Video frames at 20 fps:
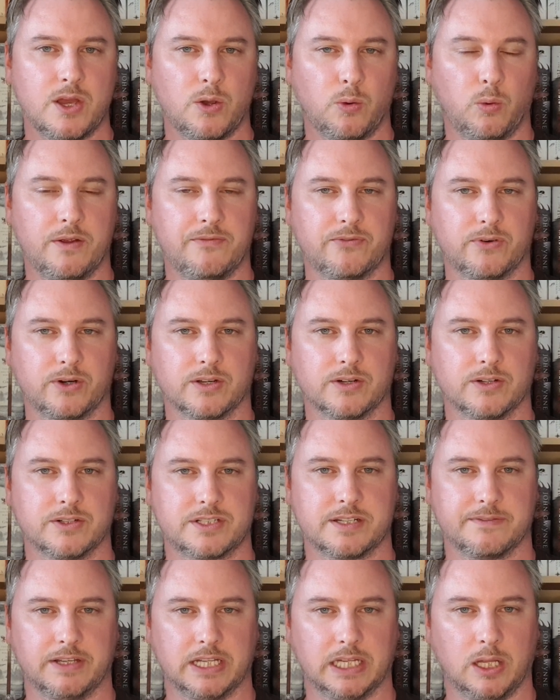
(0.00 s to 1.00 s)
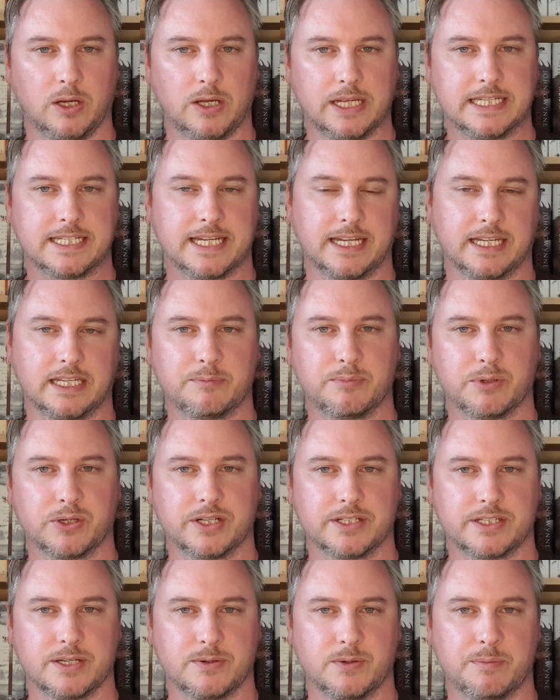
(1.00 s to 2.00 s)
with regard to the lighting, but
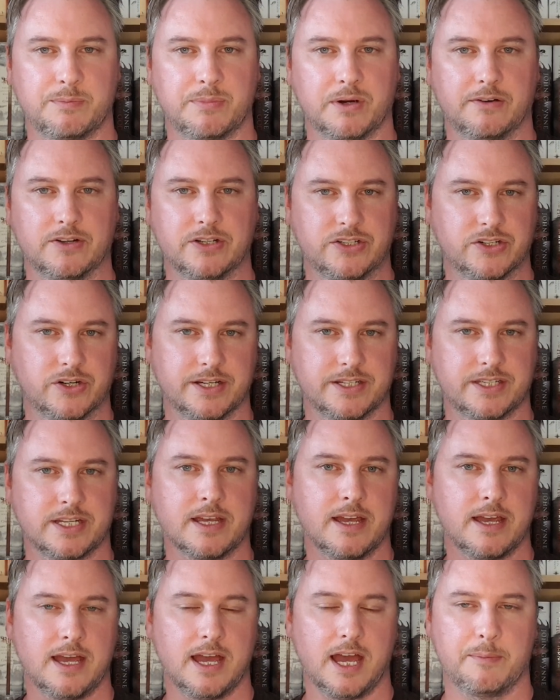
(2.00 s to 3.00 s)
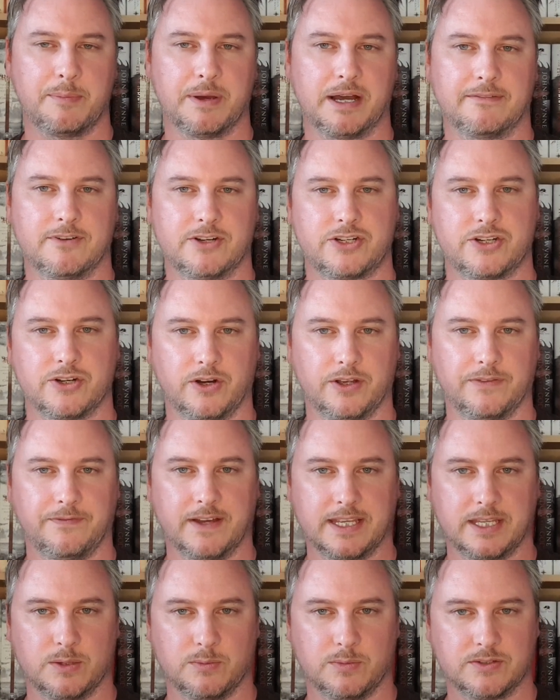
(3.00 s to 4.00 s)
I do apologise about the shine
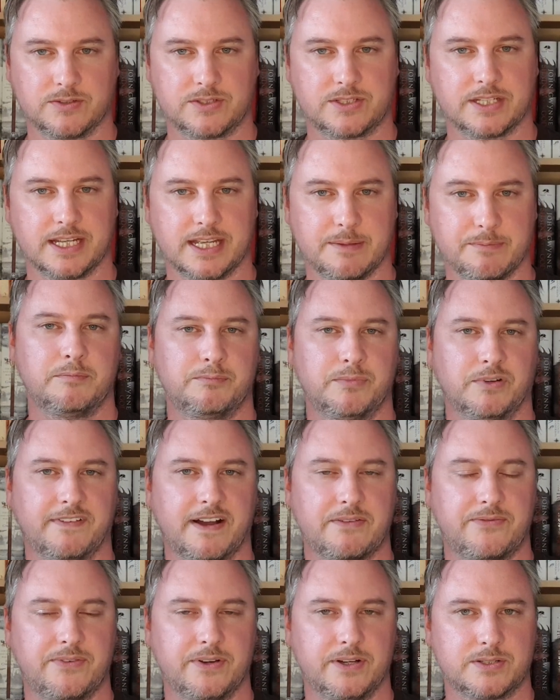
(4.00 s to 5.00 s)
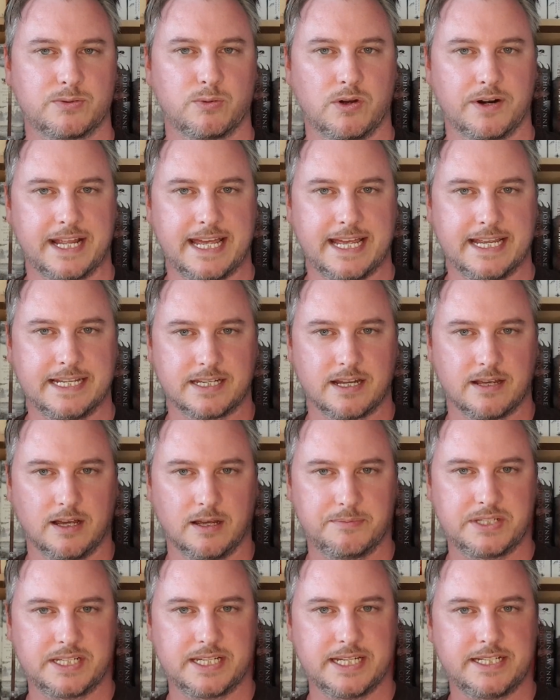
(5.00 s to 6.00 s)
that you will see. But that first one is
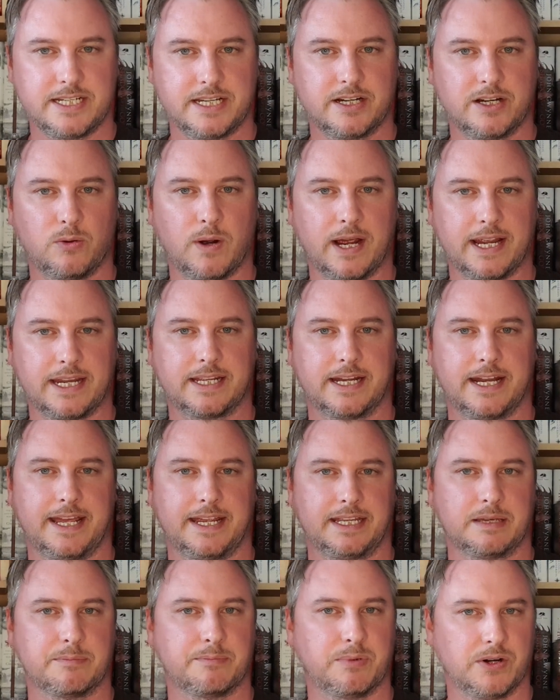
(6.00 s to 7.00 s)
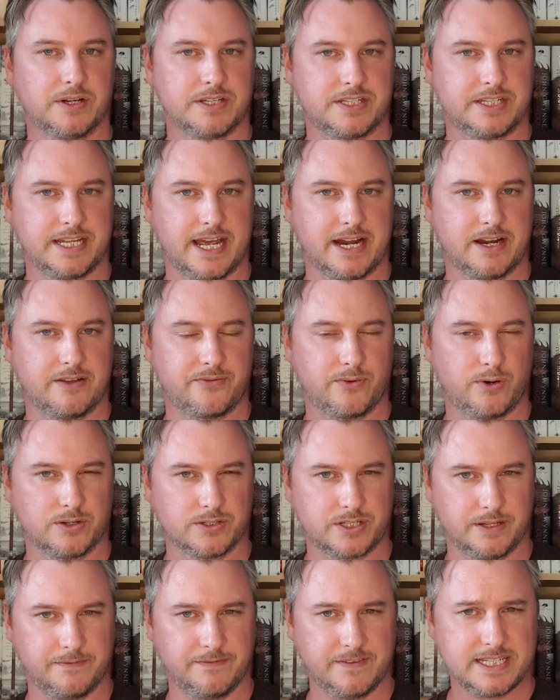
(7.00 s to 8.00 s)
Obsidian Awakening by Sienna
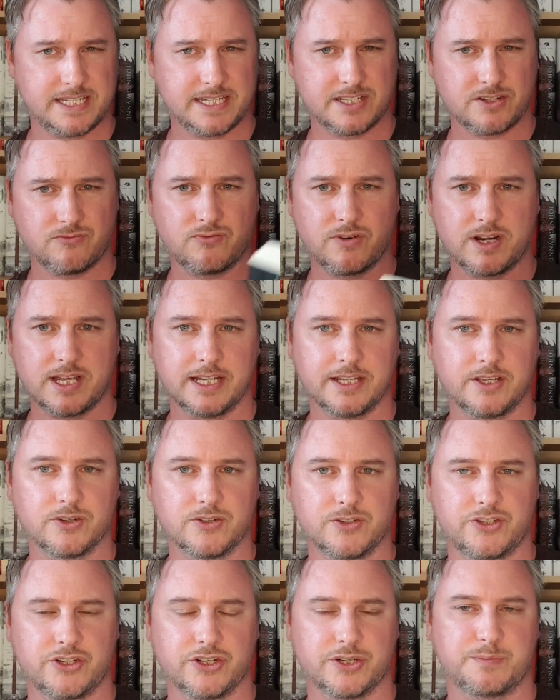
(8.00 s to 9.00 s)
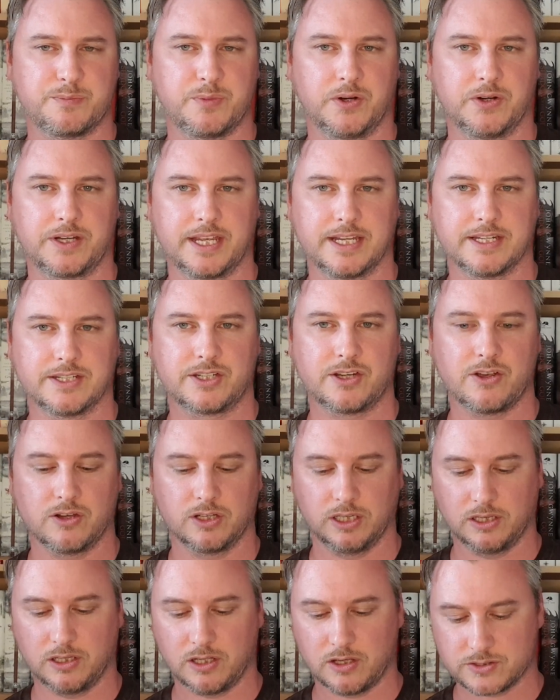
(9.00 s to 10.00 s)
Frost, and this is a really gorgeous book. It's got
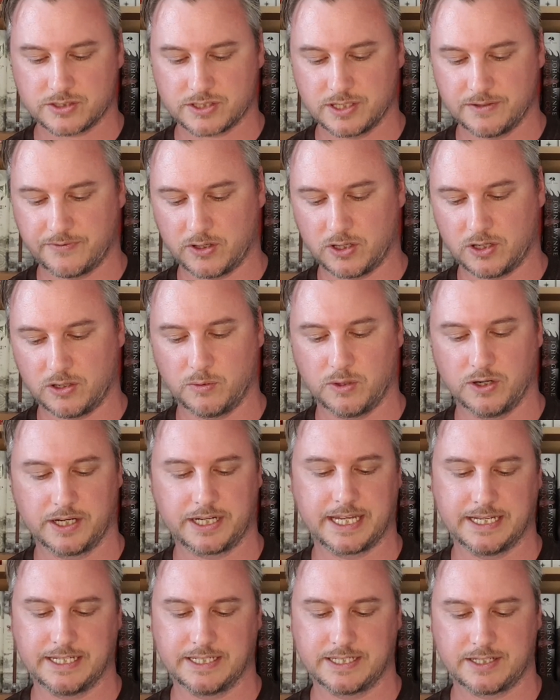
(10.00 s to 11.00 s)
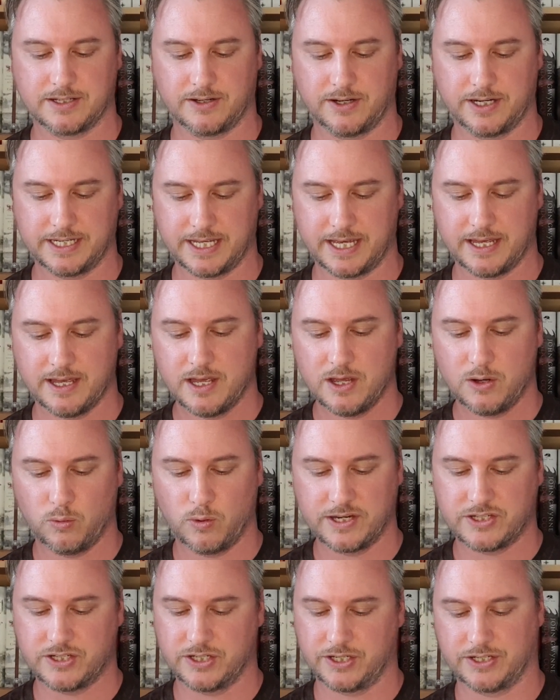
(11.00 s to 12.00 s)
lots of artwork inside it,
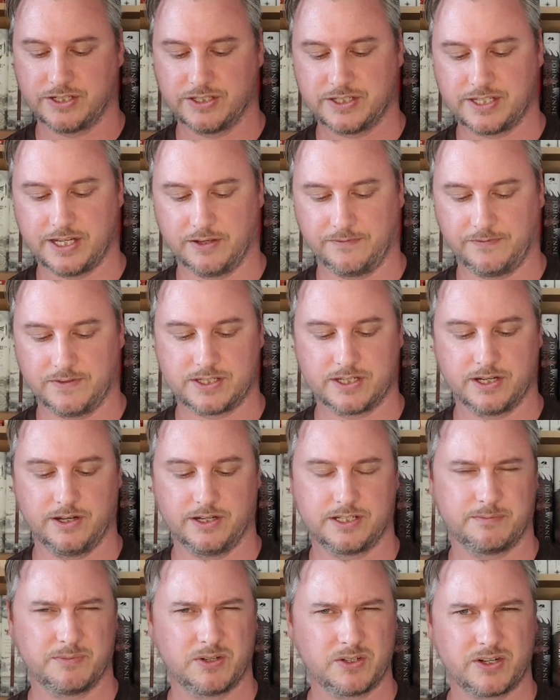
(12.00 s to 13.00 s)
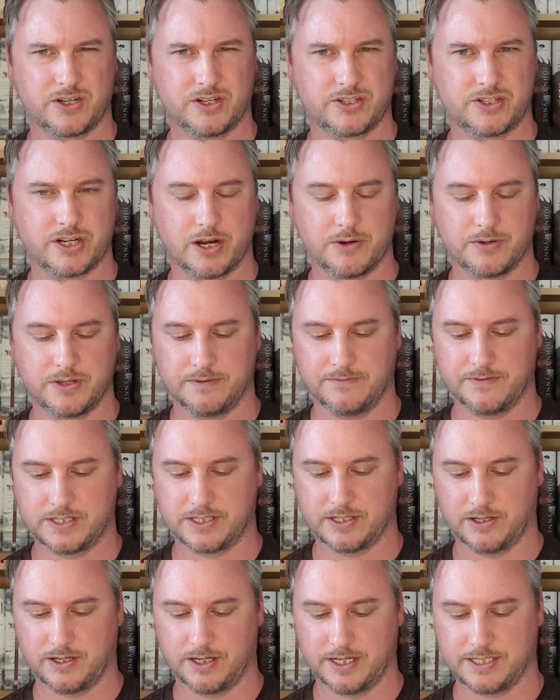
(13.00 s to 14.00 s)
which you can see on the sides. I'm not going to show you the
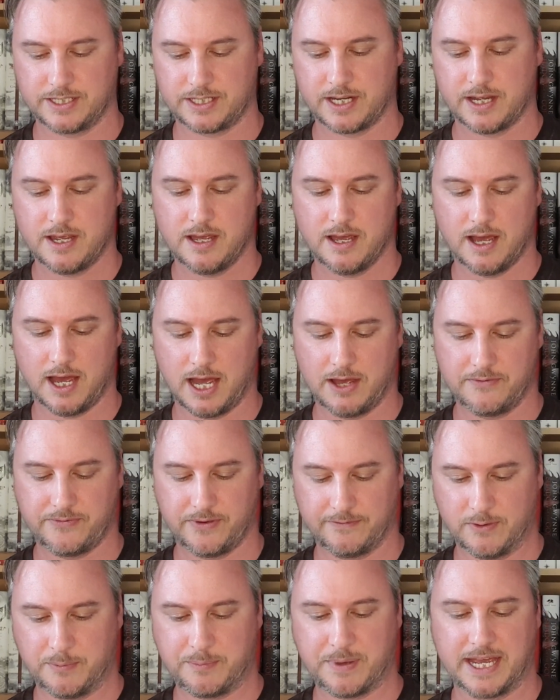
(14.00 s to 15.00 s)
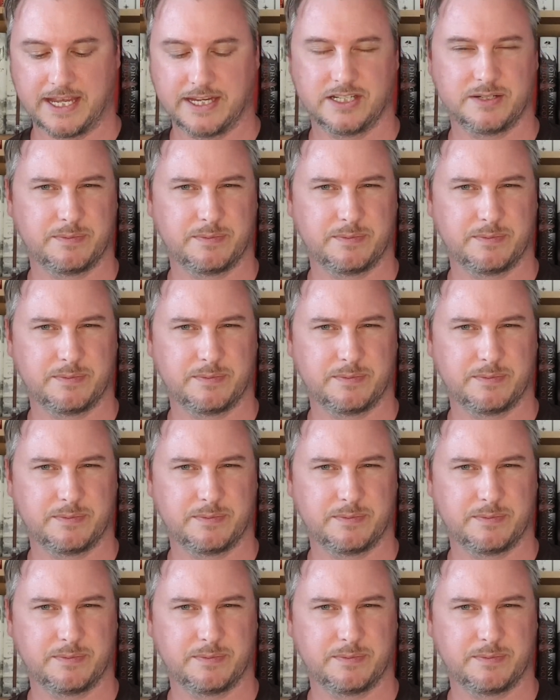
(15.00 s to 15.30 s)
sides for the page